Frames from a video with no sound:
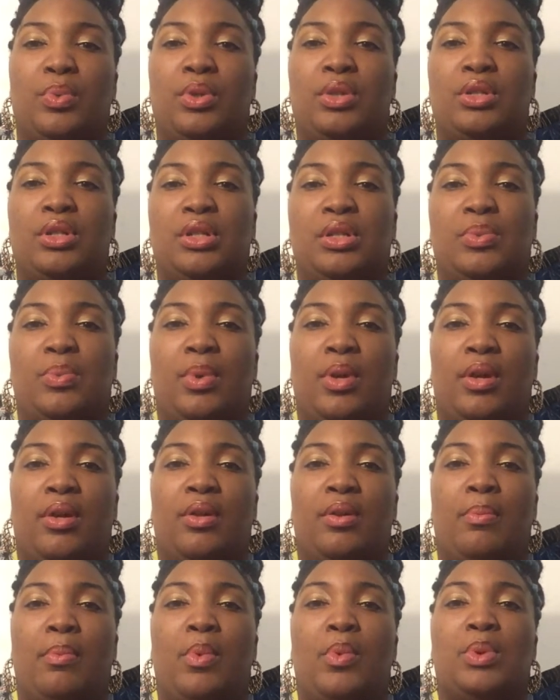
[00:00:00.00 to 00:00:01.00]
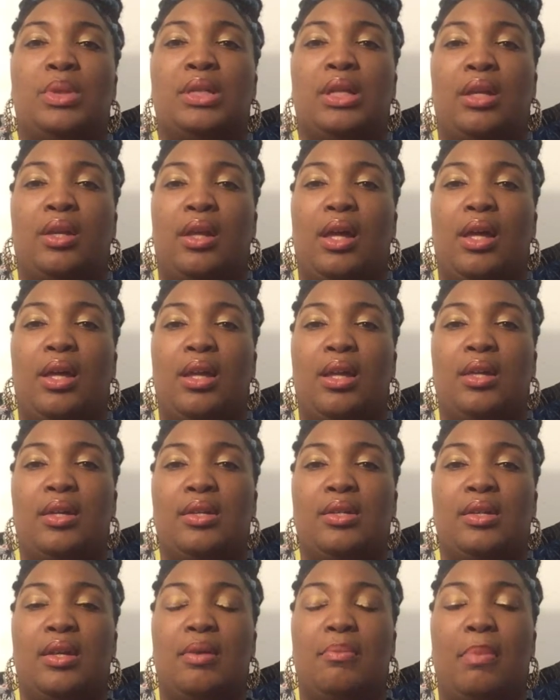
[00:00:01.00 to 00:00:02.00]
which is where the most sunlight
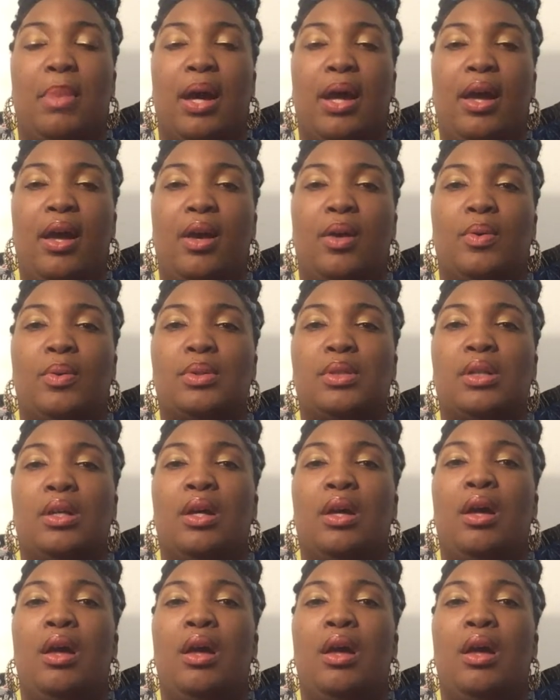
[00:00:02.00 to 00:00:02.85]
is in my house.